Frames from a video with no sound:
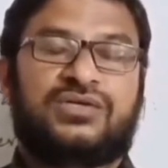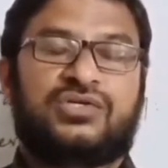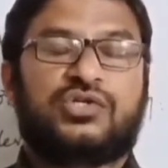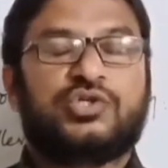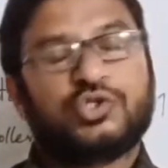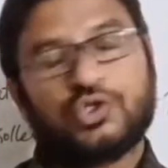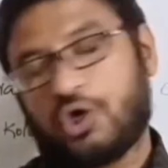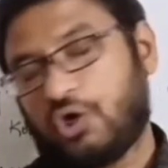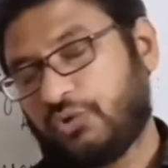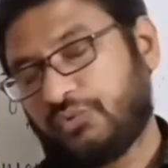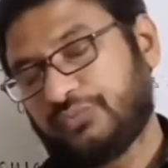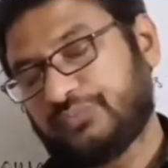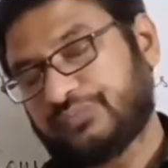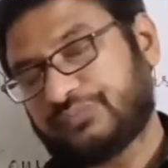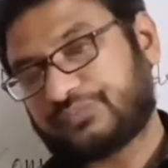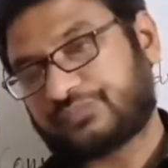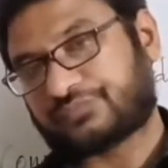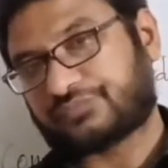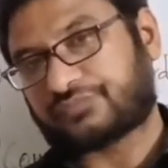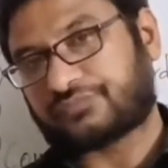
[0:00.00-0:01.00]

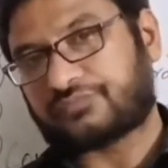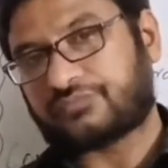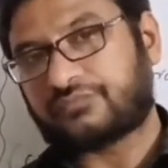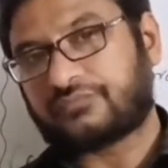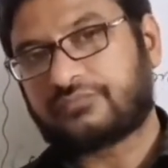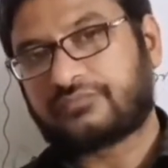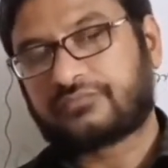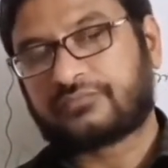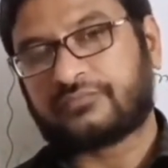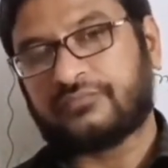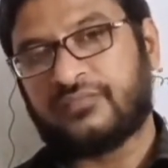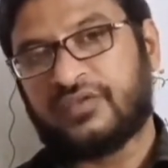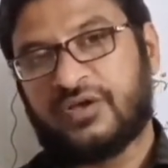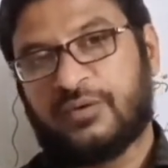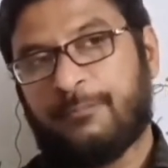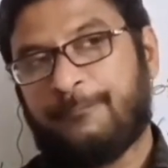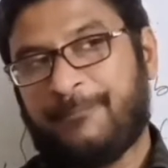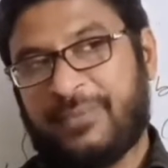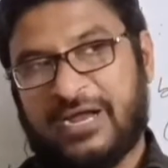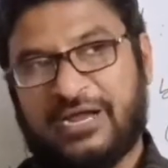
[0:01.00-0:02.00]
So
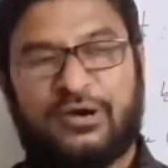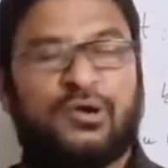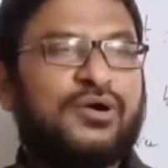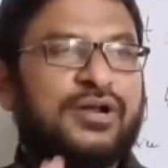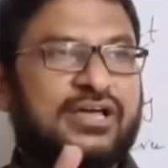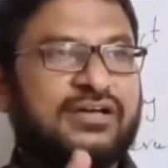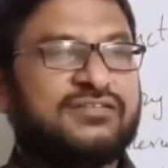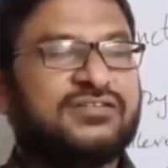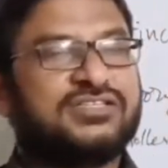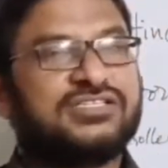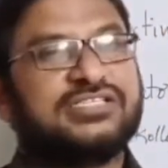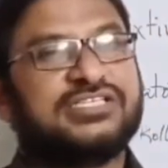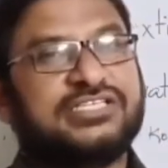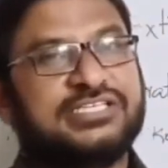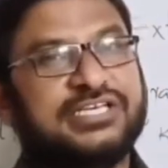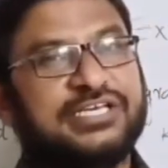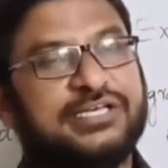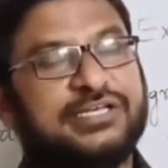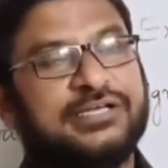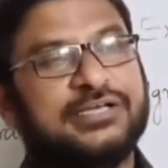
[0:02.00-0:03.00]

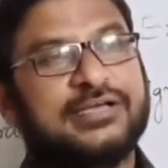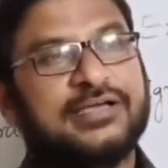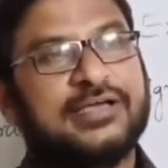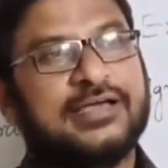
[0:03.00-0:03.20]
biodiversity,